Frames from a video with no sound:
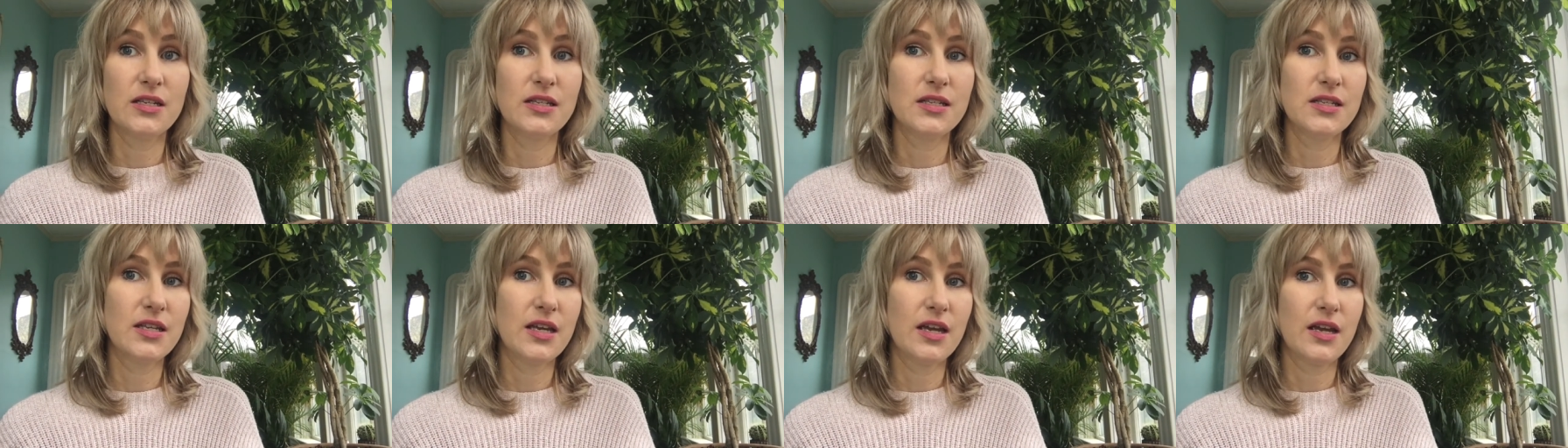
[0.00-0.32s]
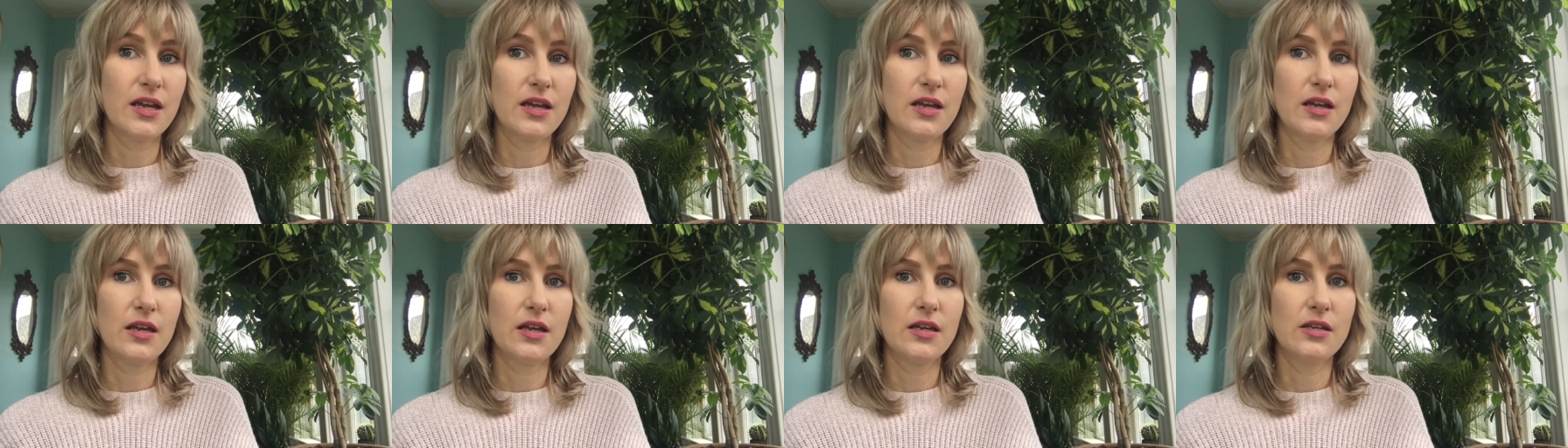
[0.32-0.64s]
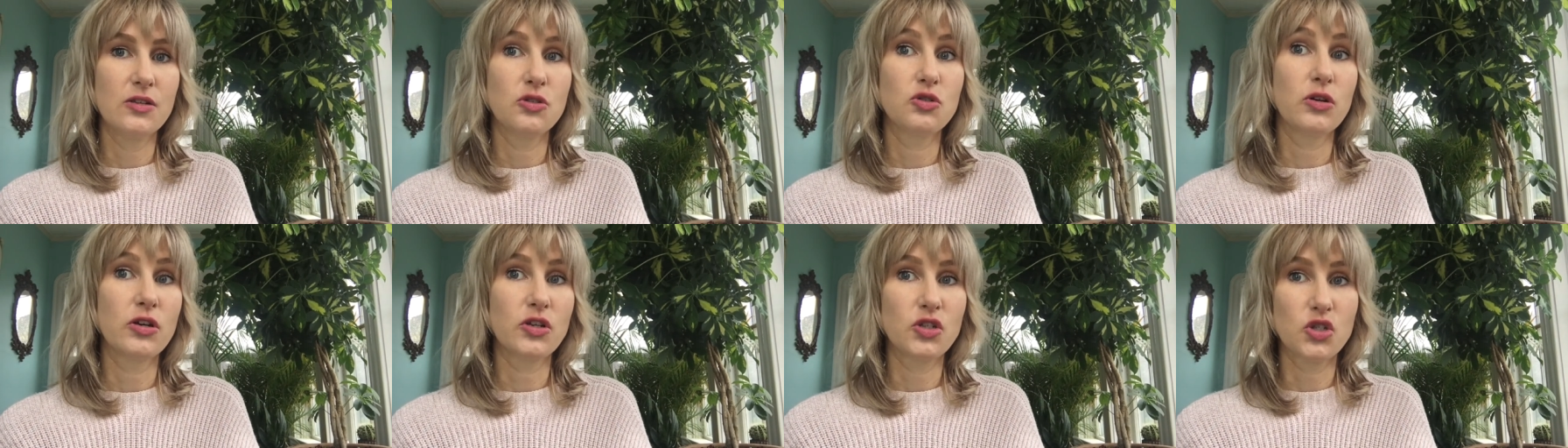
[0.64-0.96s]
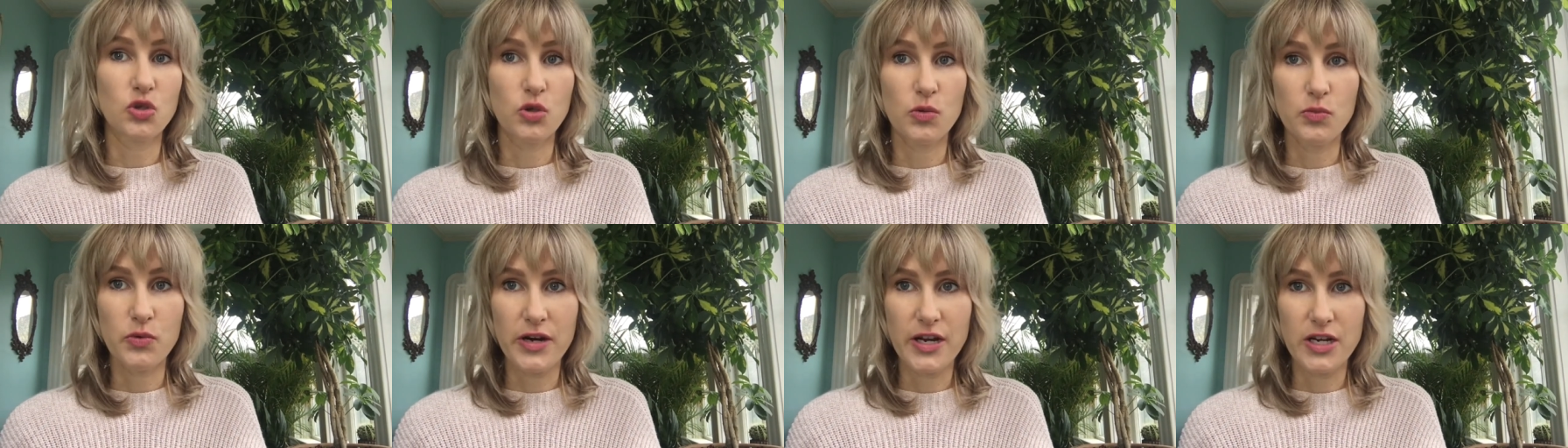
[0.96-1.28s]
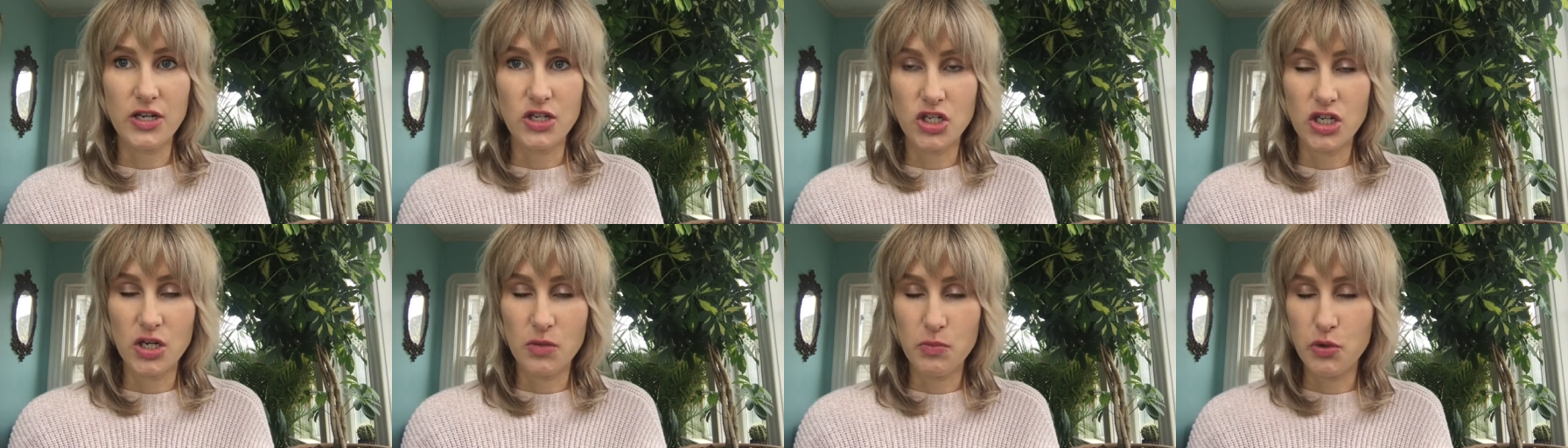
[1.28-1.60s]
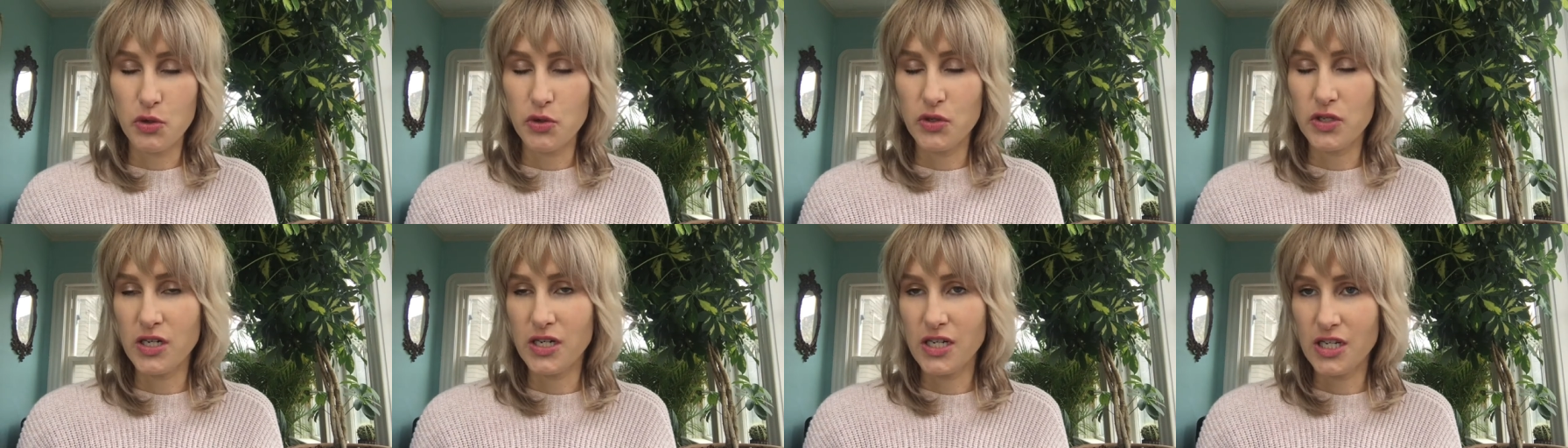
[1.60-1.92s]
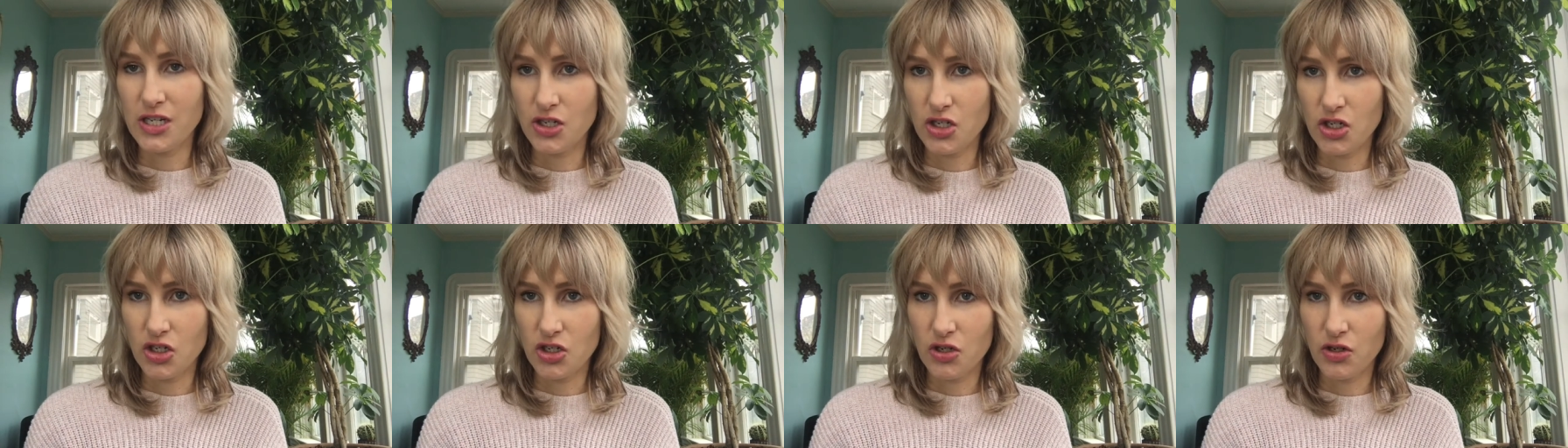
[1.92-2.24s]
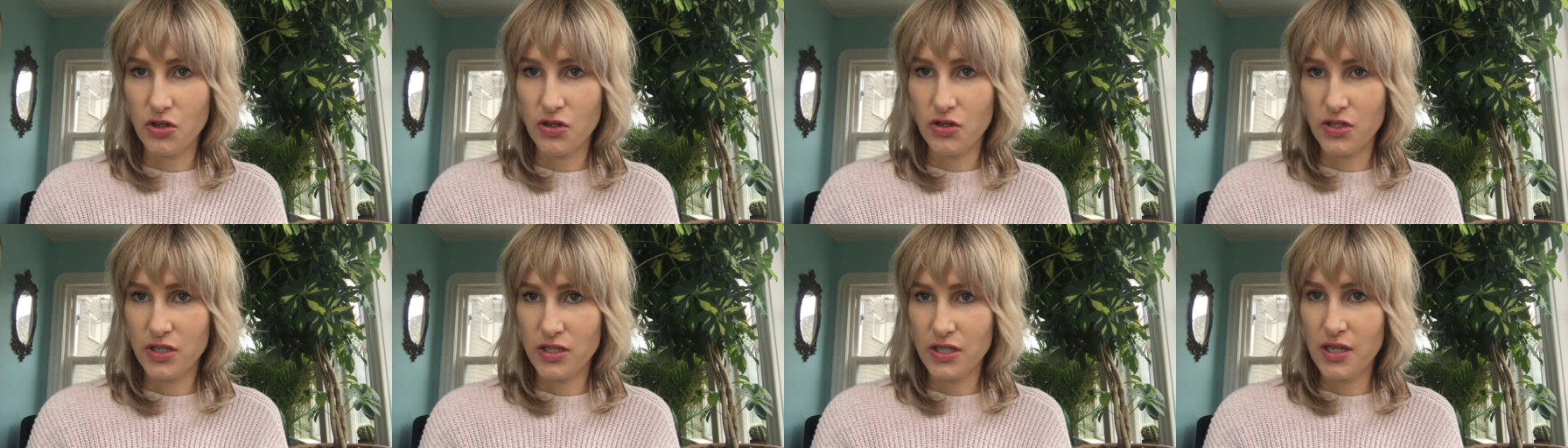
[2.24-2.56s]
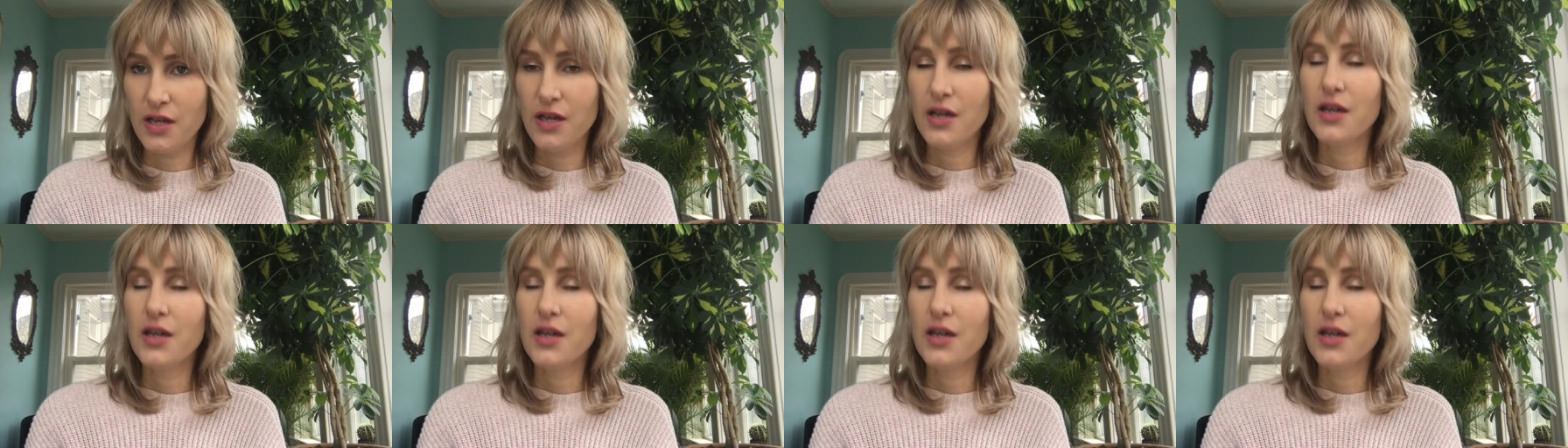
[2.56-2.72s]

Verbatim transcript: say, drugstore brand shampoos and conditioners.